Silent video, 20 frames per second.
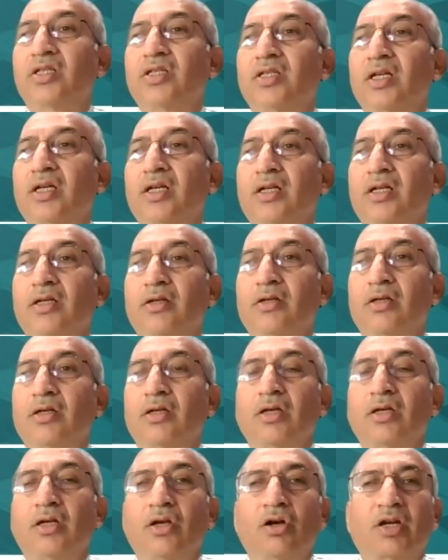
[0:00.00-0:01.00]
a second.
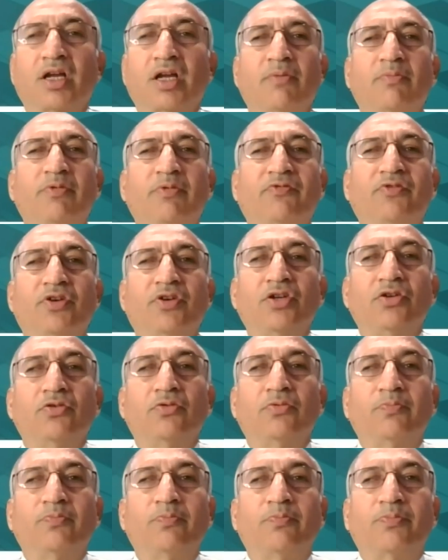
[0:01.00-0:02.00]
Okay, before
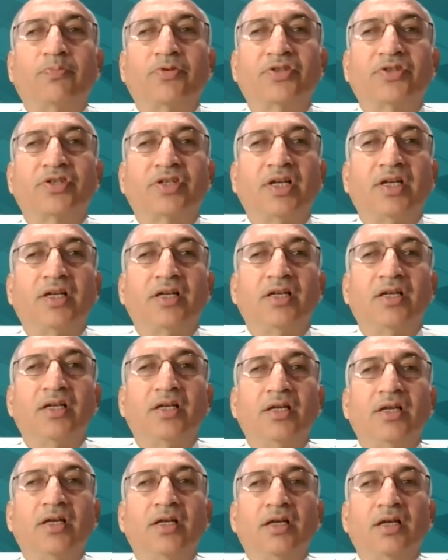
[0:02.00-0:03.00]
you proceed,
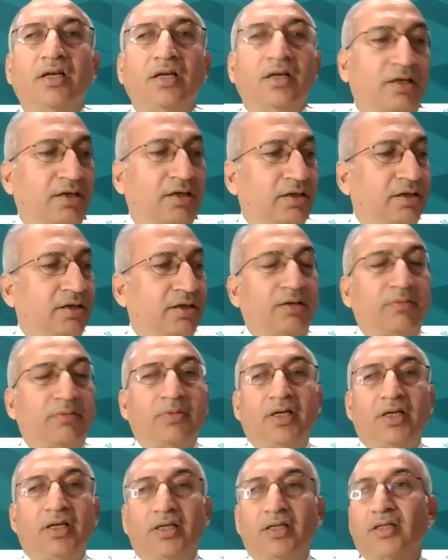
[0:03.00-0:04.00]
let
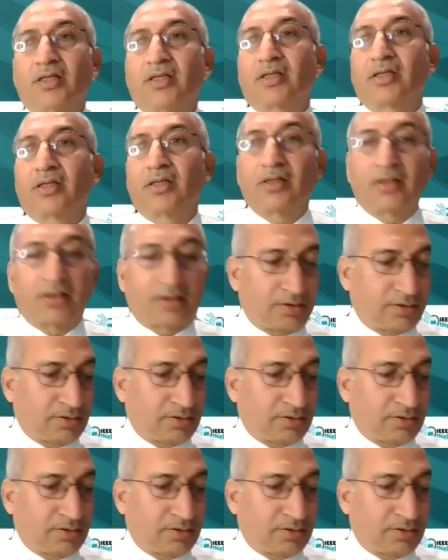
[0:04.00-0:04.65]
me just.